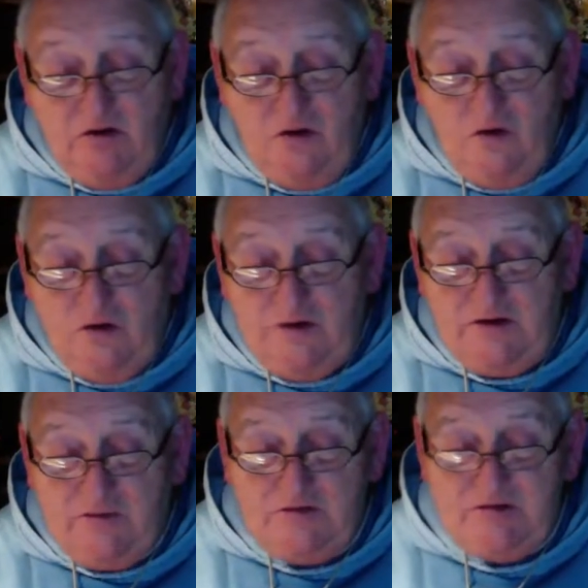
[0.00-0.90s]
all
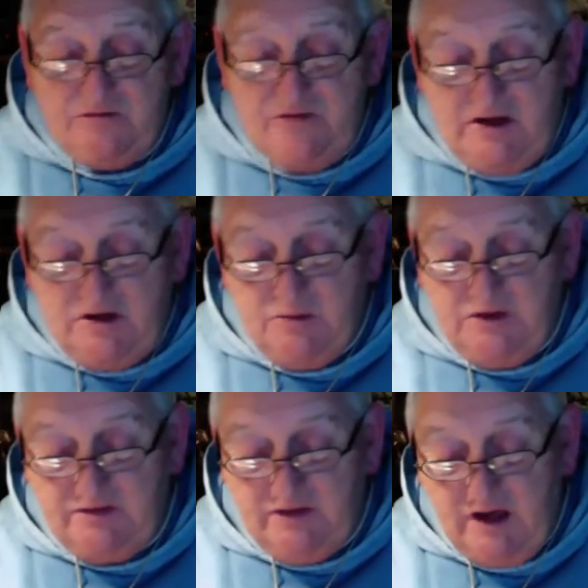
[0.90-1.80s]
that was available
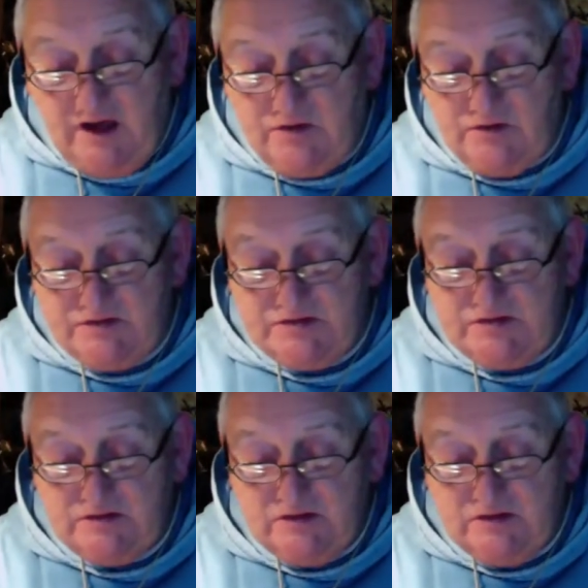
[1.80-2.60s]
in the house